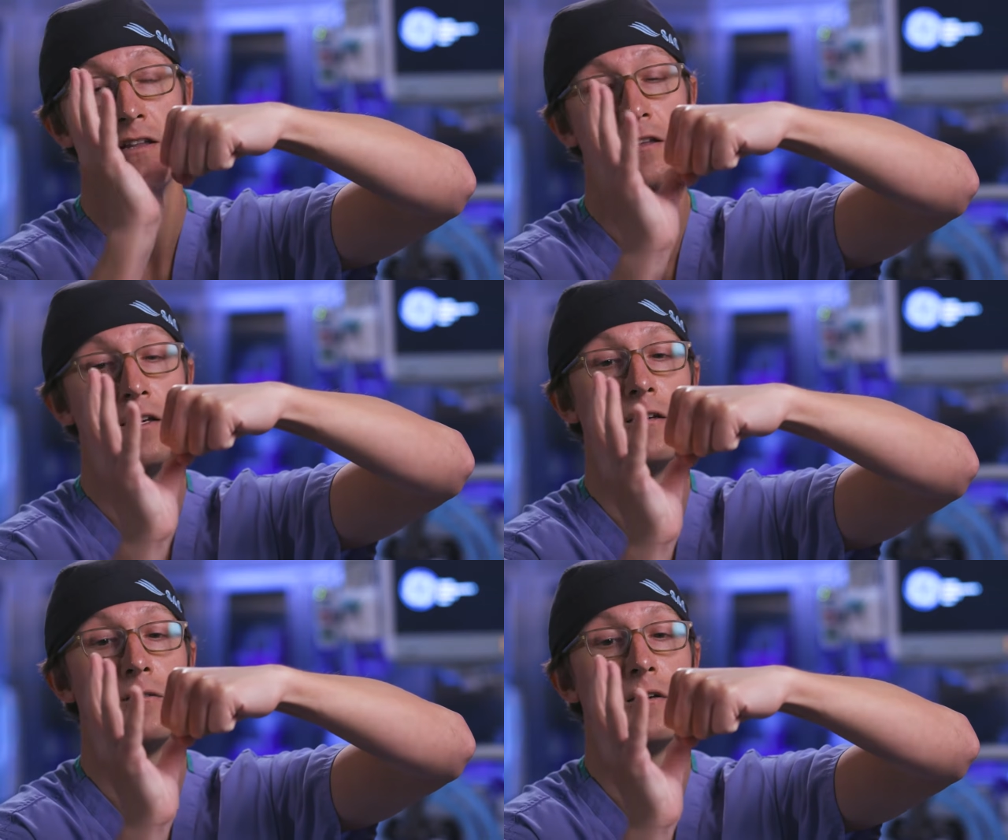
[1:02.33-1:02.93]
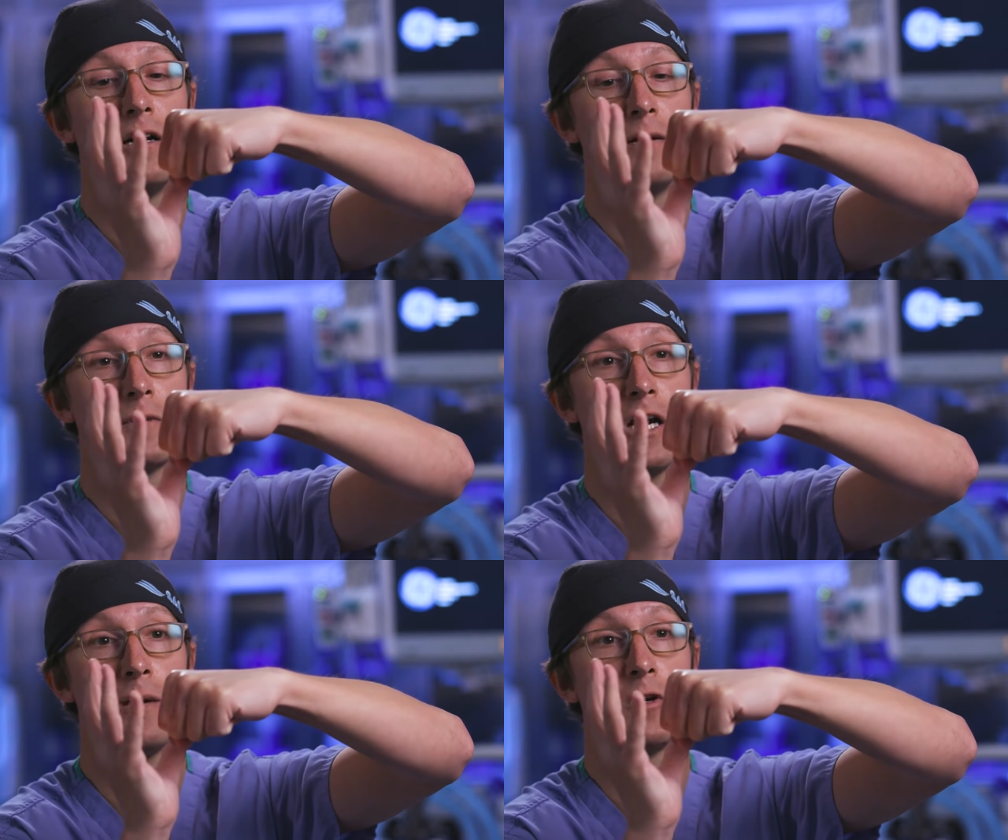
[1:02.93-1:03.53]
the
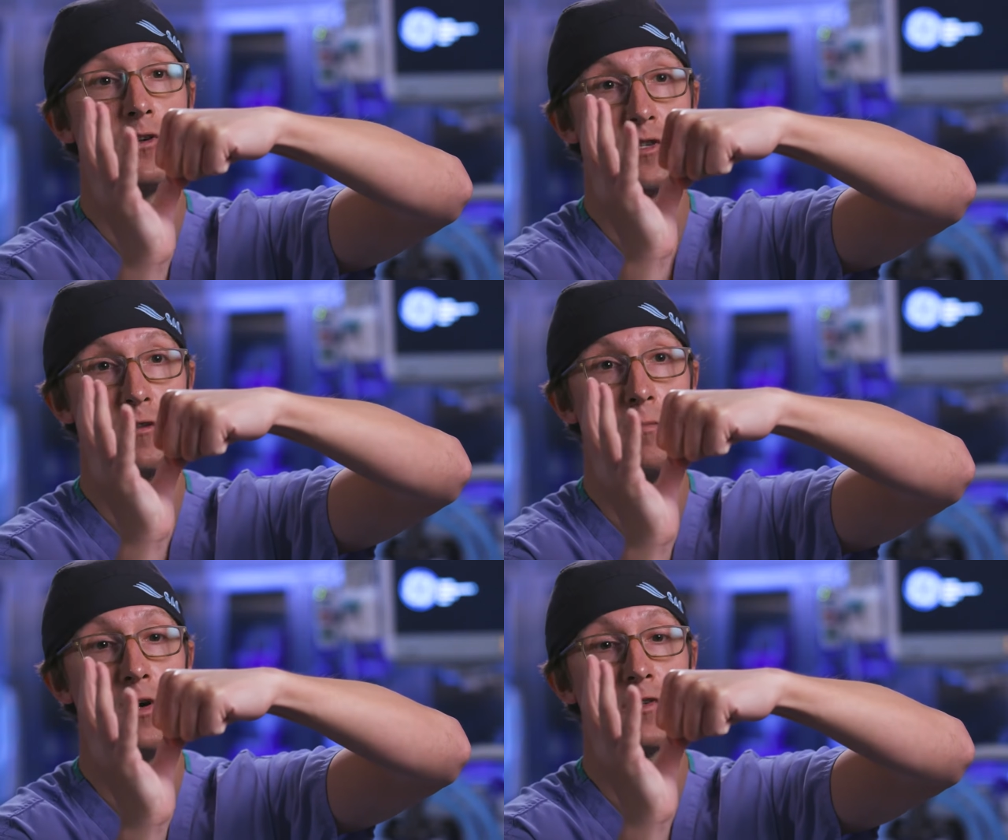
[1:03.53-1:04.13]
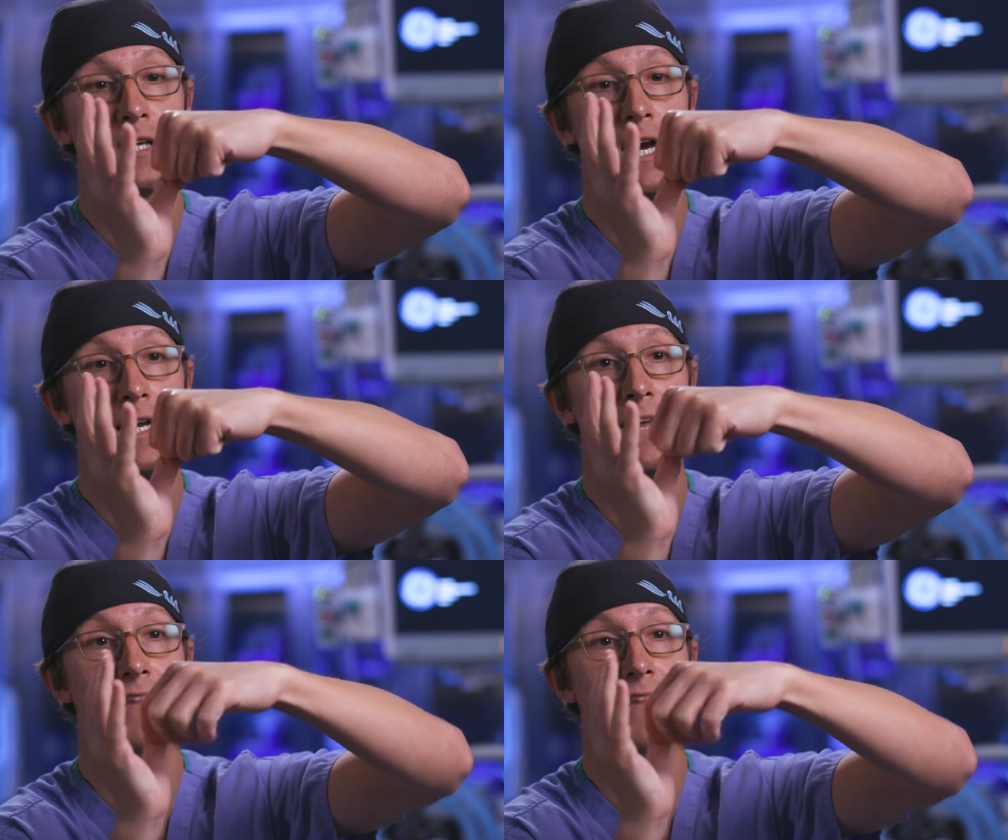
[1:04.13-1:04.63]
cup goes to the ball side,